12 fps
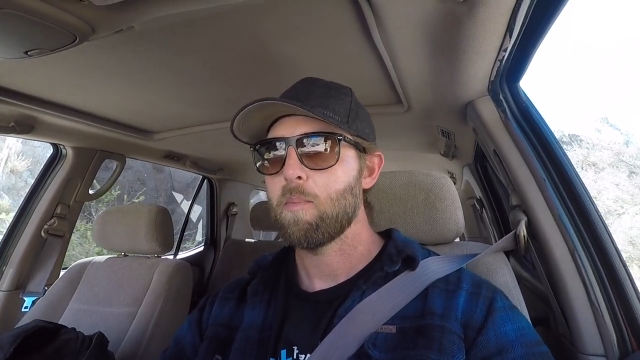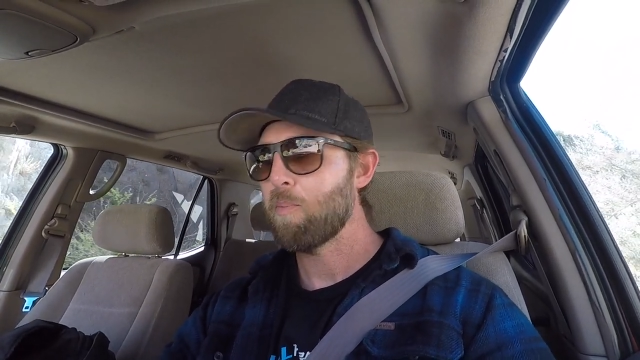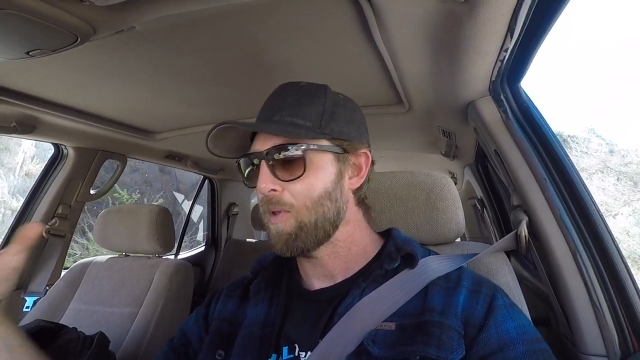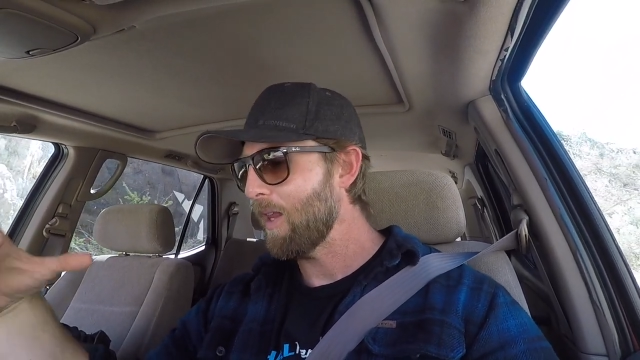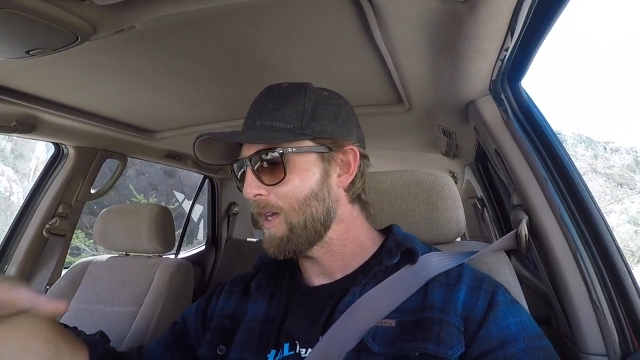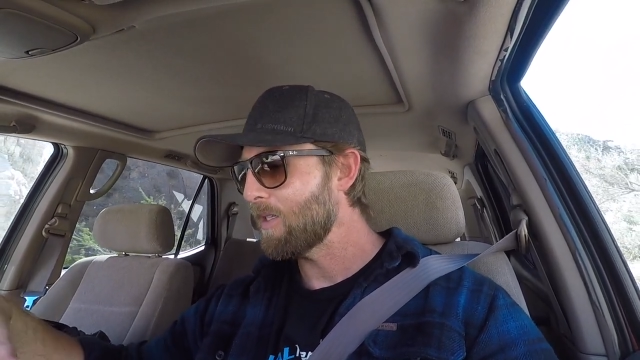
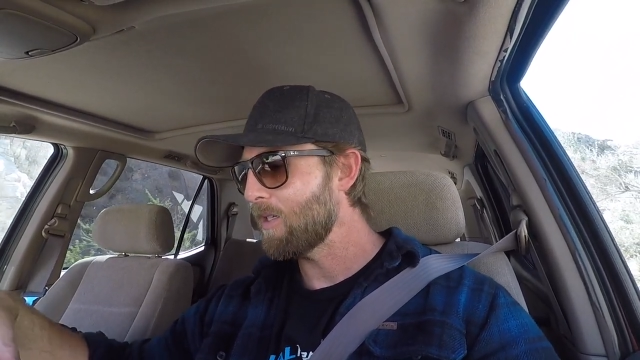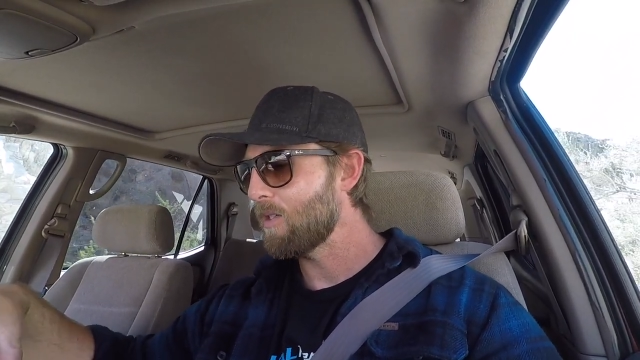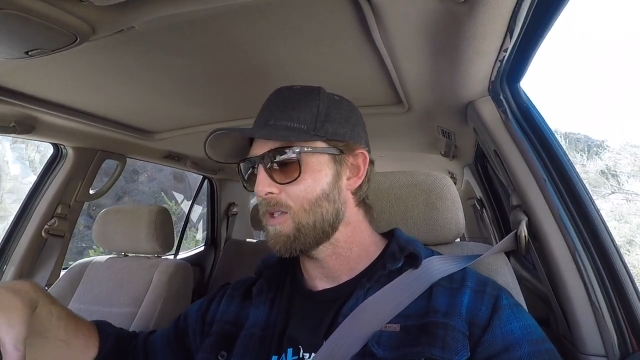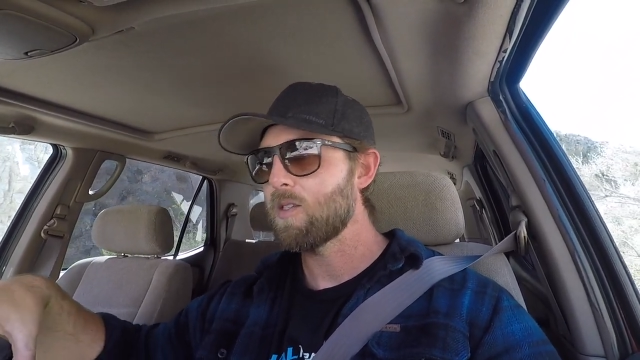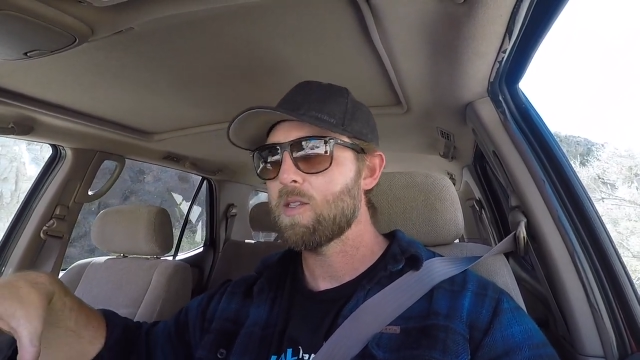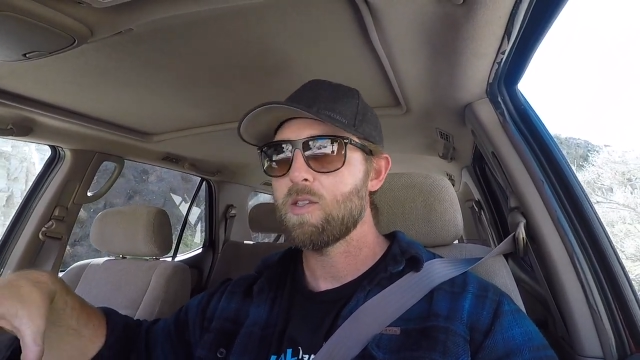
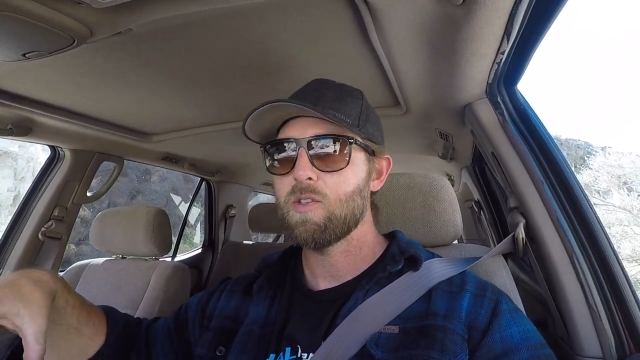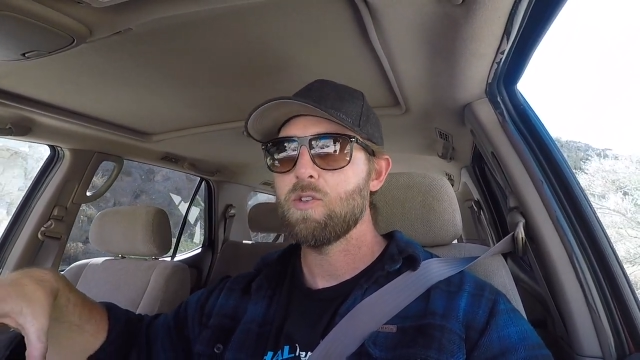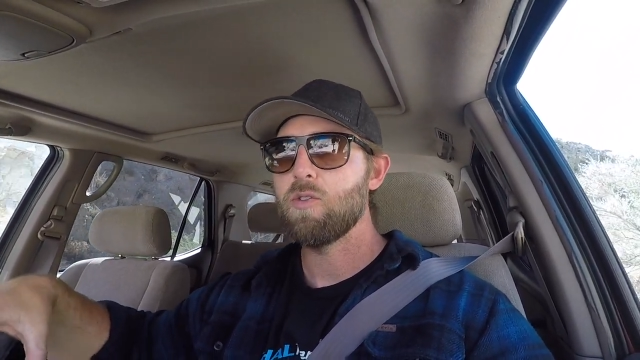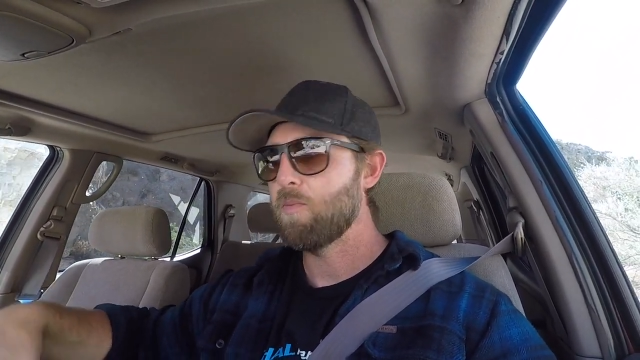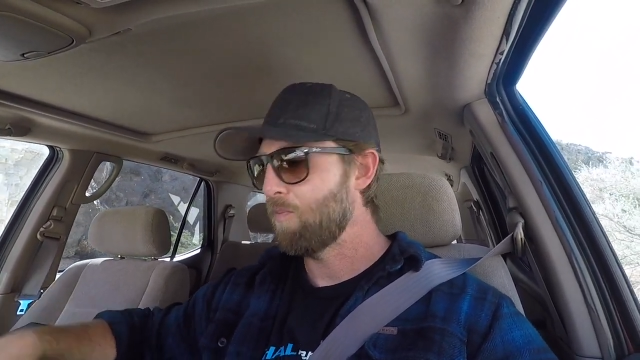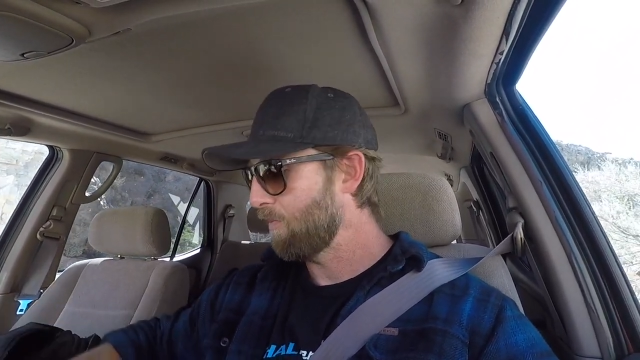places
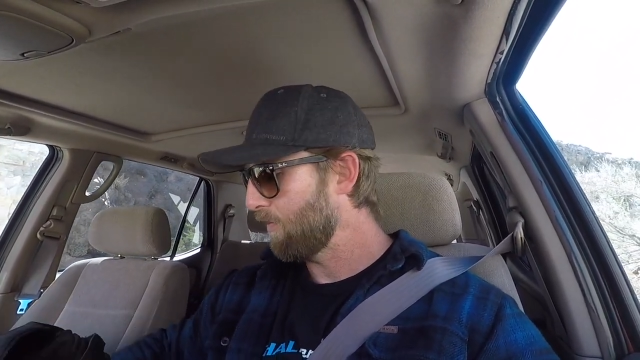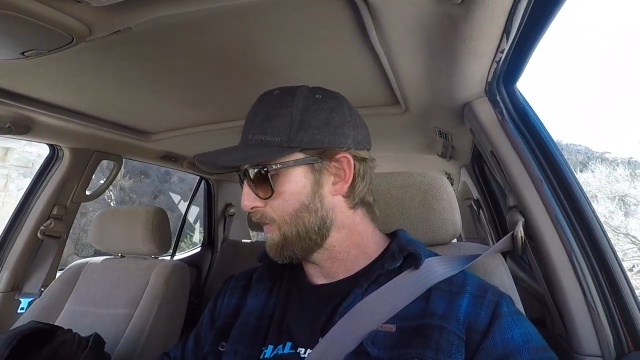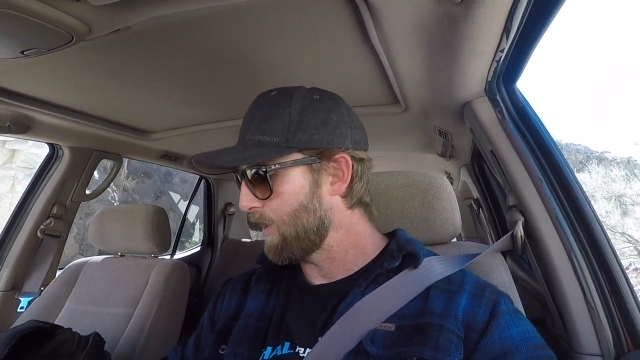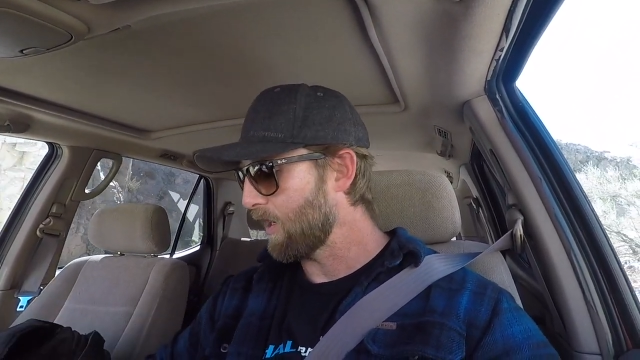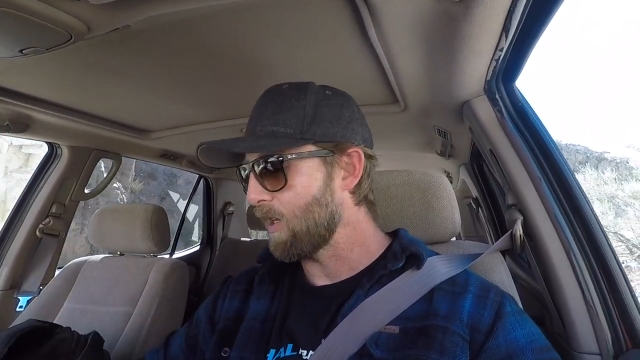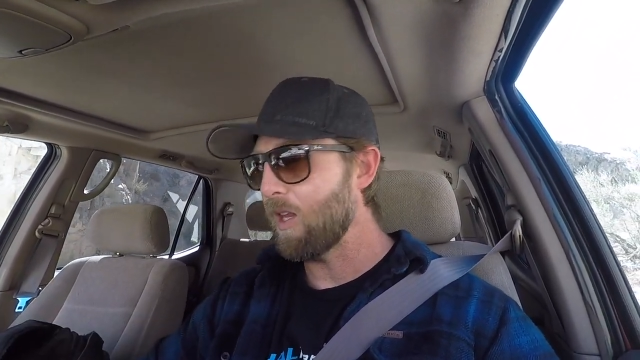to,
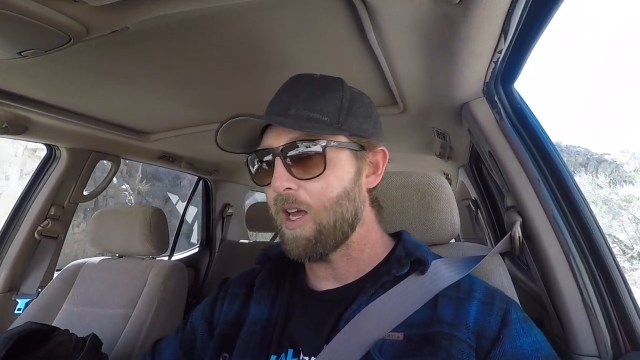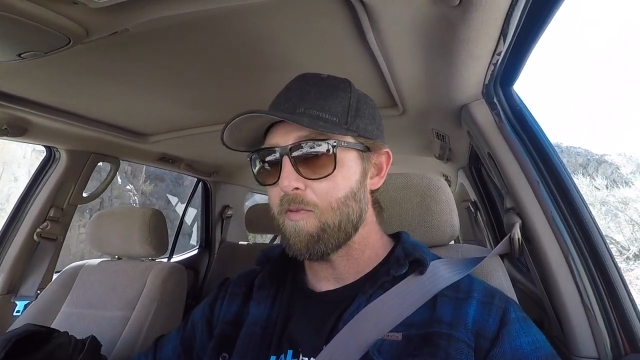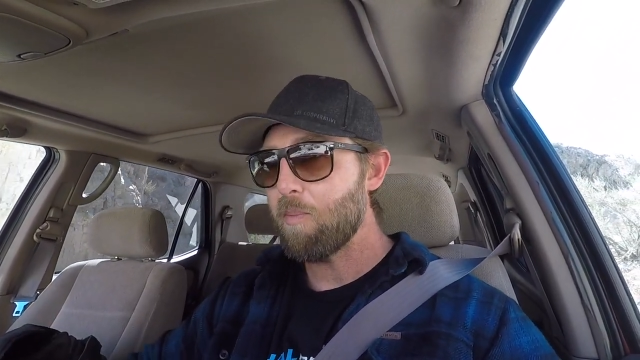the glove